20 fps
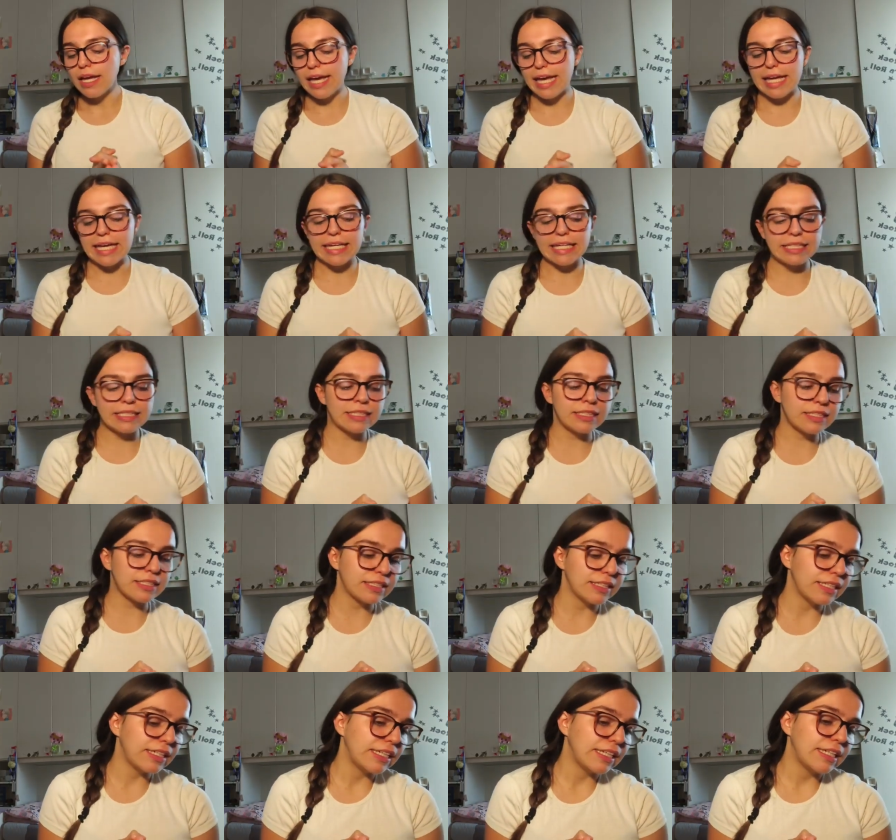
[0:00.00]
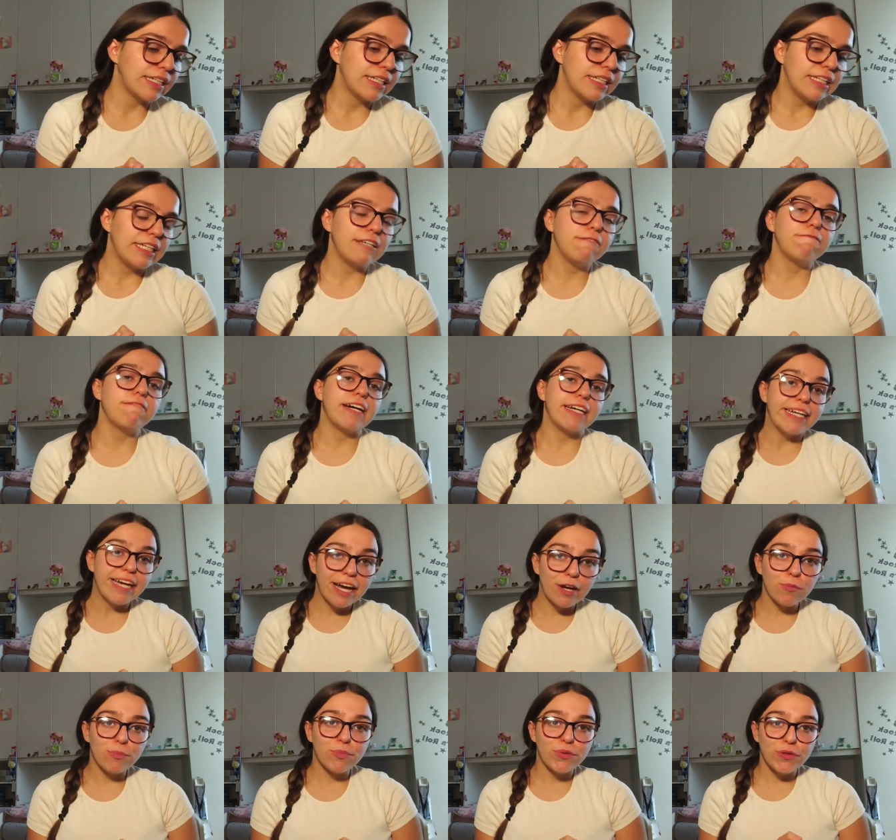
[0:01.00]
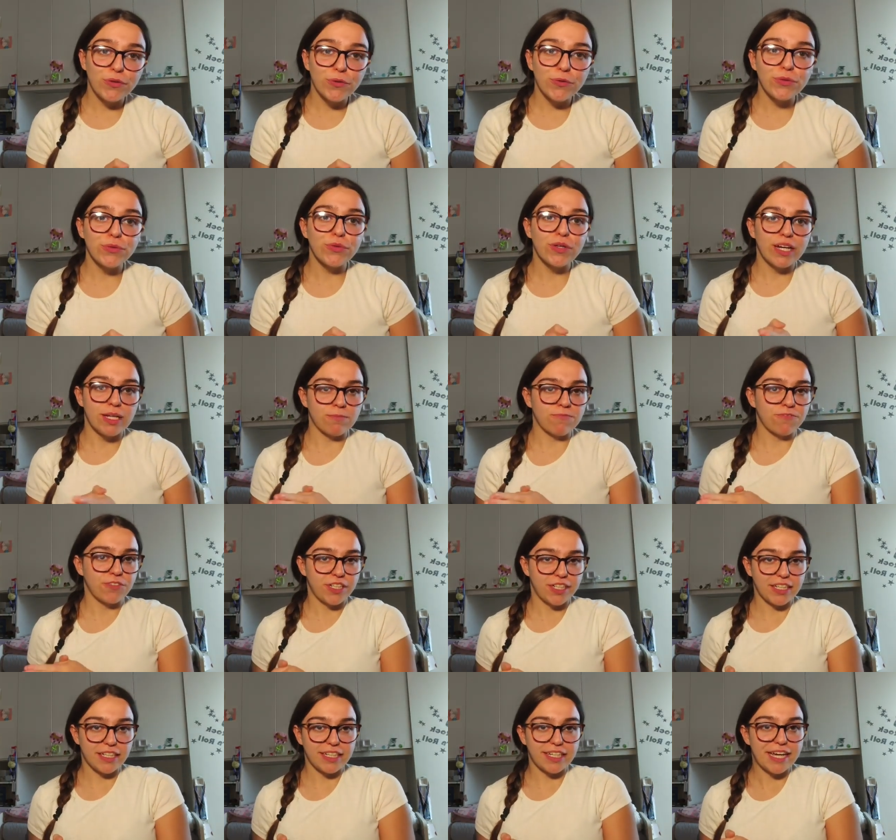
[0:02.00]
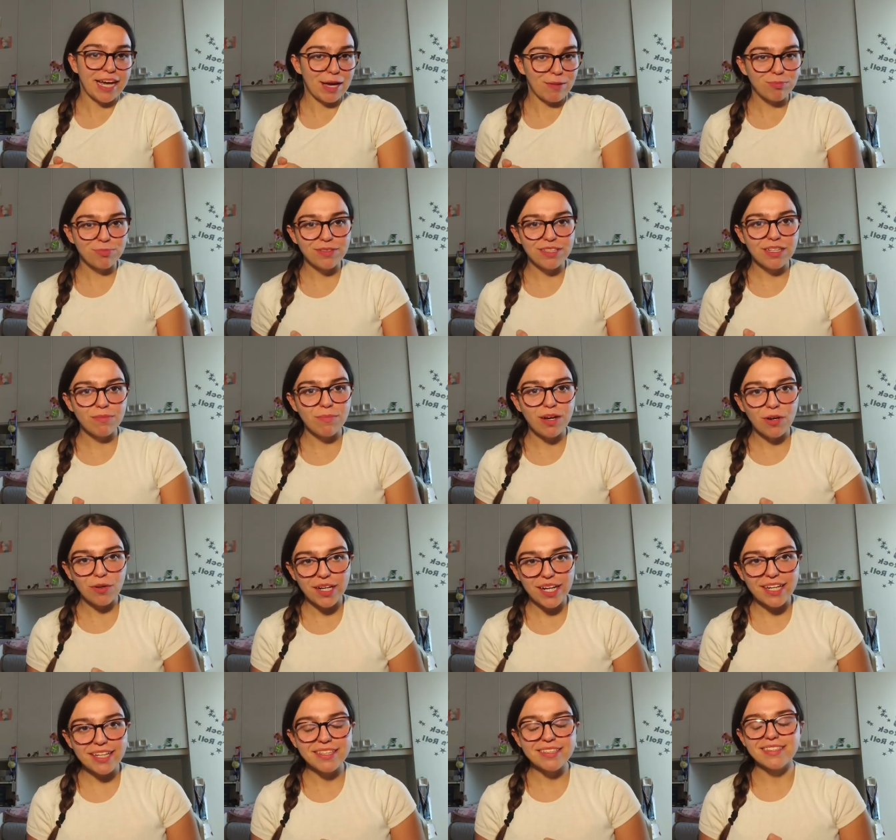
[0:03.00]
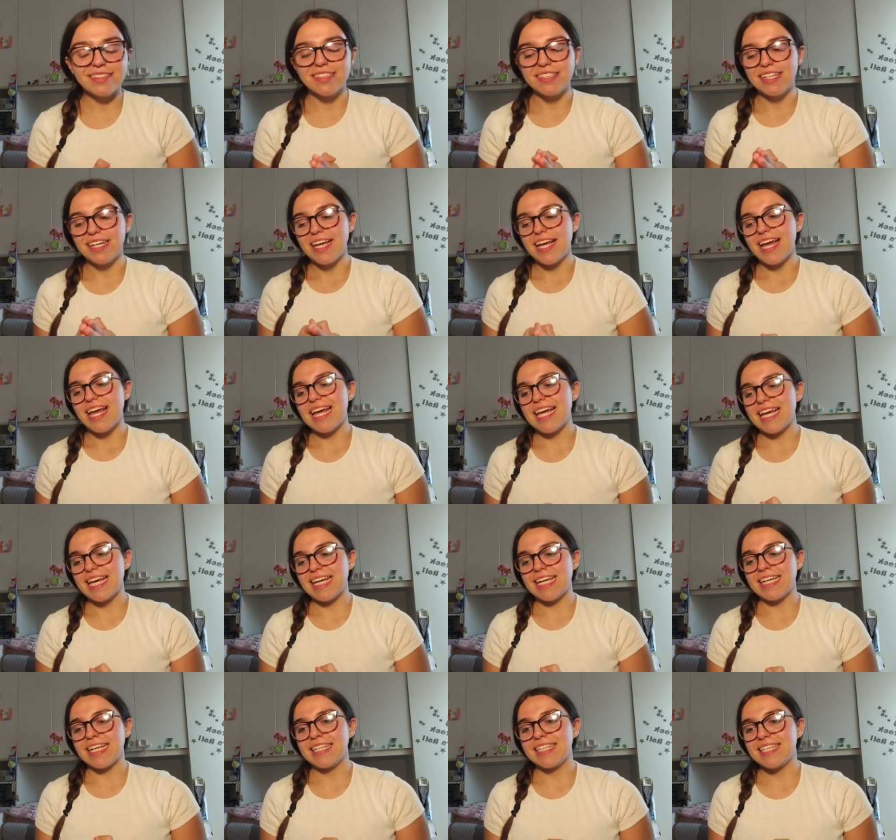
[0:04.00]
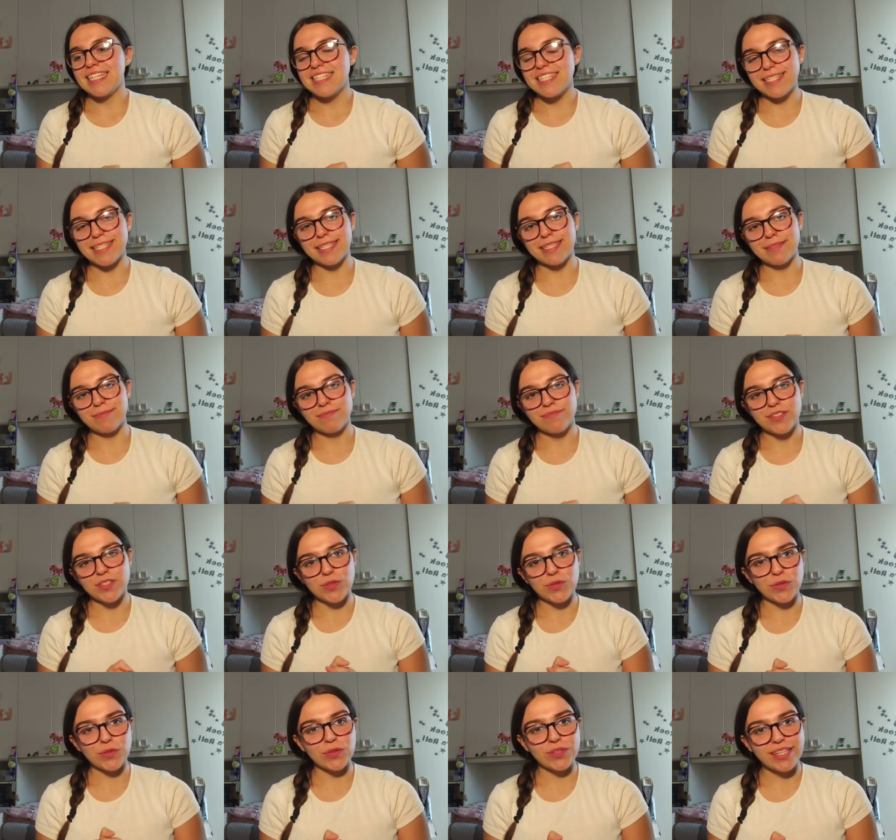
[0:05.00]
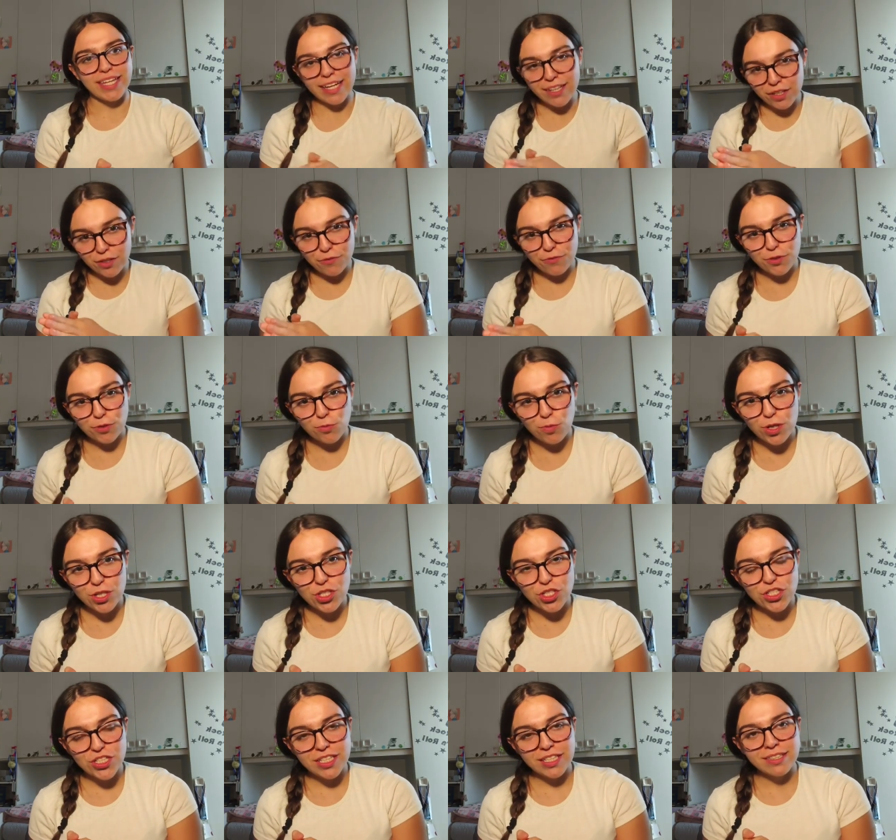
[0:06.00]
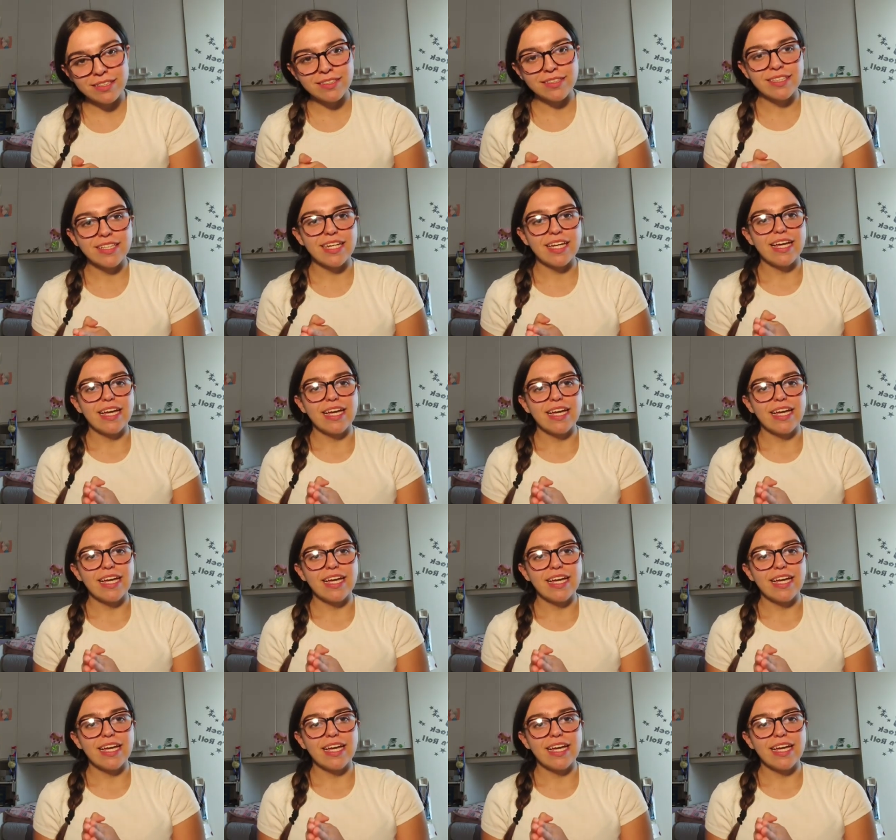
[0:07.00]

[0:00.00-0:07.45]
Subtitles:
And if I helped you, I'm very happy about it. And that's it. So thank you for watching.